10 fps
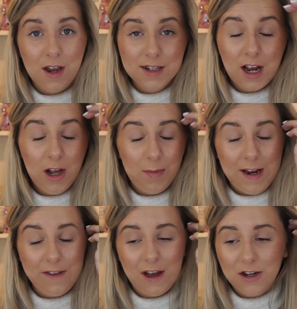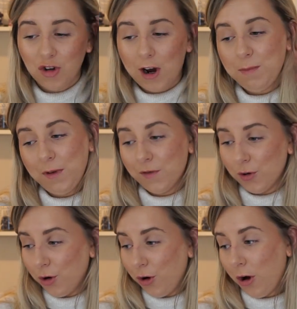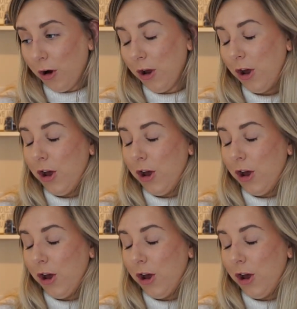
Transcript: tile paint that I tried before.